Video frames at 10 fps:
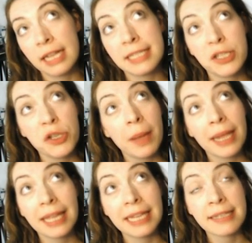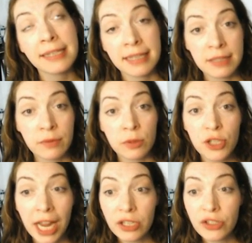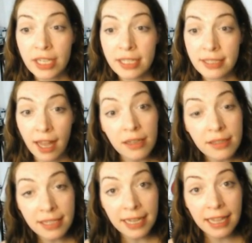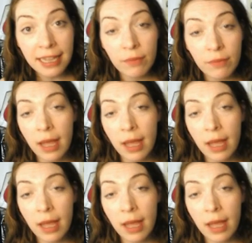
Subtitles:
Did you make any successful changes last year